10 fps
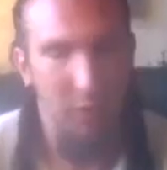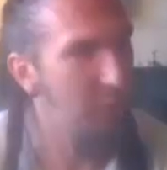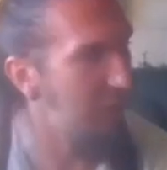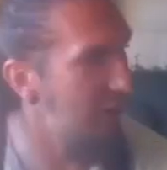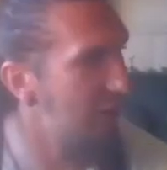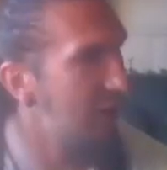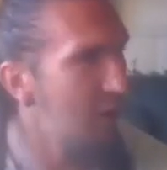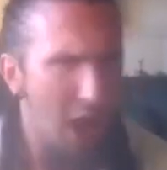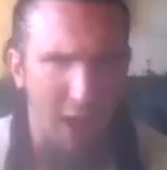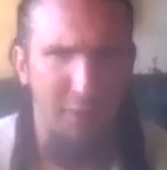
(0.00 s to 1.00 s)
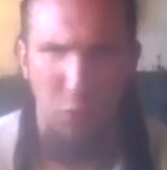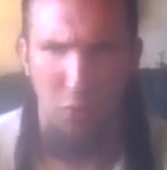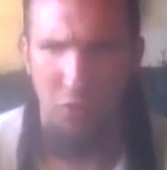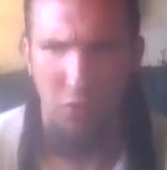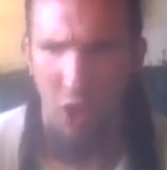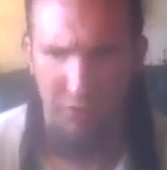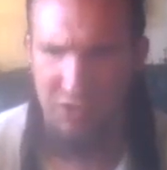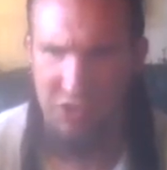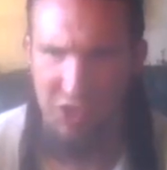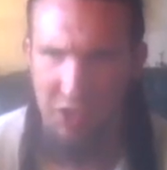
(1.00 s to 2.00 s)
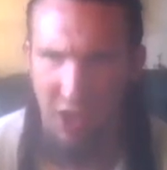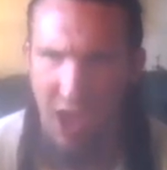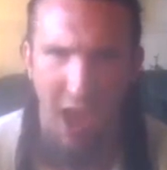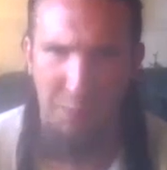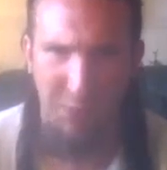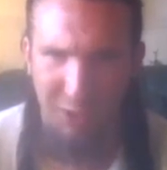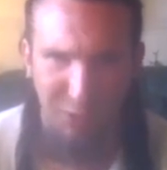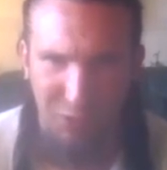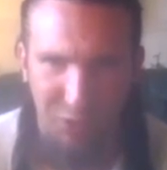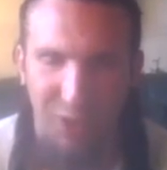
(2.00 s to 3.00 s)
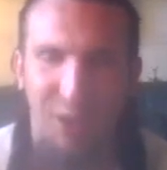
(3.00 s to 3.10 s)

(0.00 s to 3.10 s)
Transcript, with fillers: I mean have you not seen Hamlet?